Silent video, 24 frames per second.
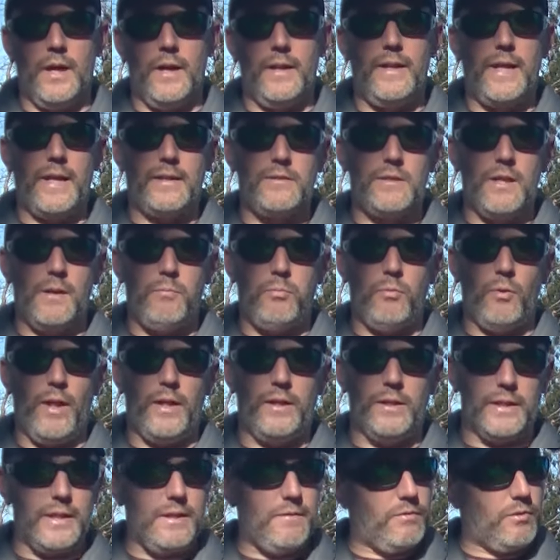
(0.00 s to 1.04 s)
Next up, we'll
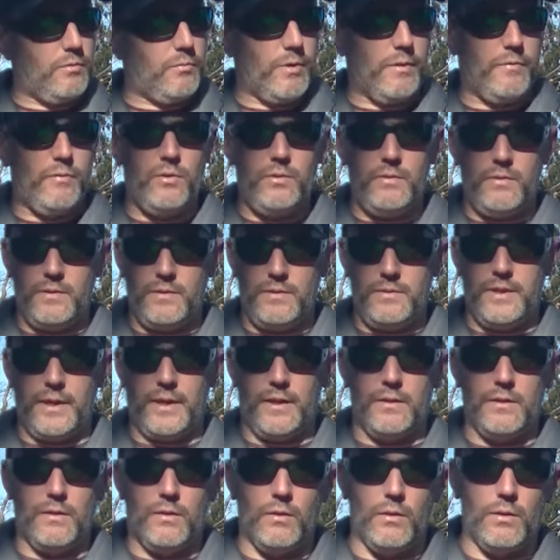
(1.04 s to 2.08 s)
leave the river, take
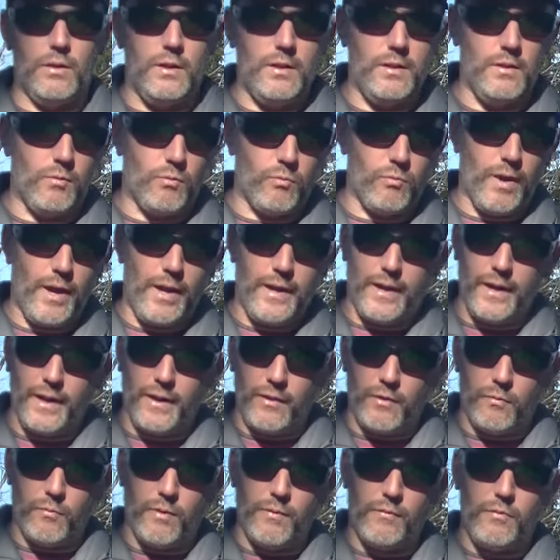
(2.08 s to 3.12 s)
a little right out
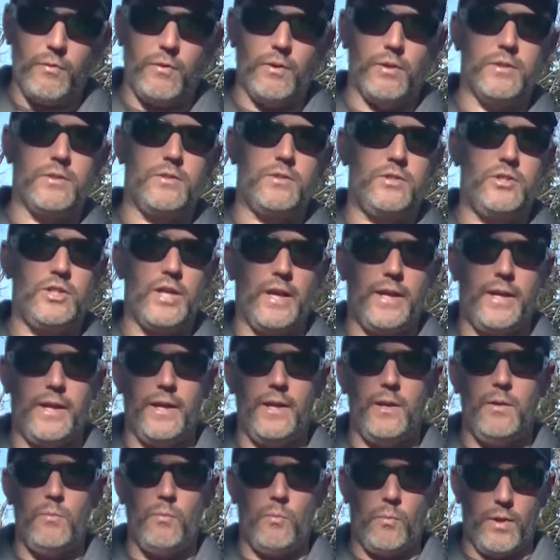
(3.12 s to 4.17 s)
of the river, and check
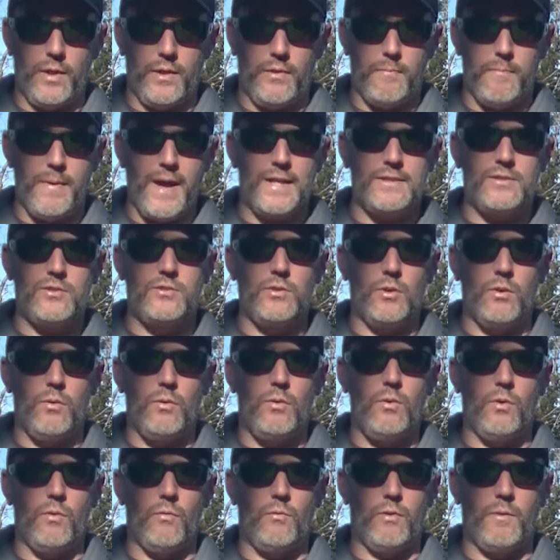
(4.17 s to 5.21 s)
in with Matt
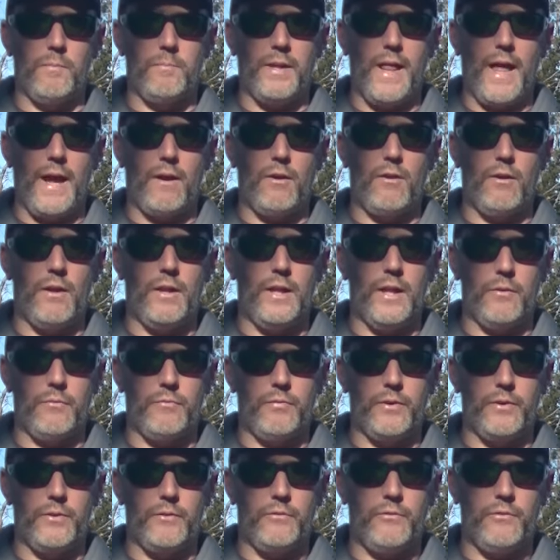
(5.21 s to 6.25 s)
Stone over at Black Hall
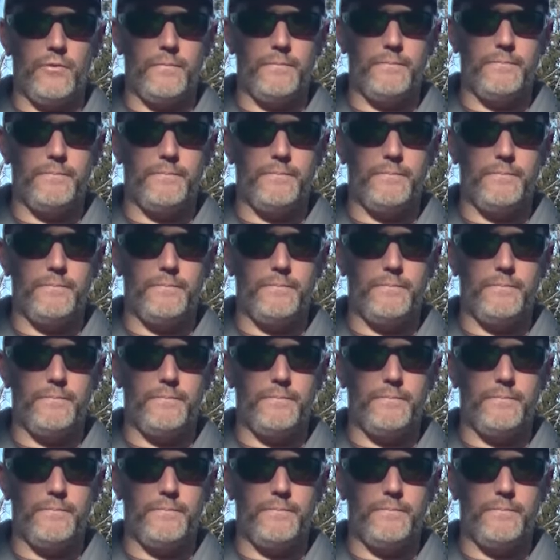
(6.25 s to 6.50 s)
Outfitters.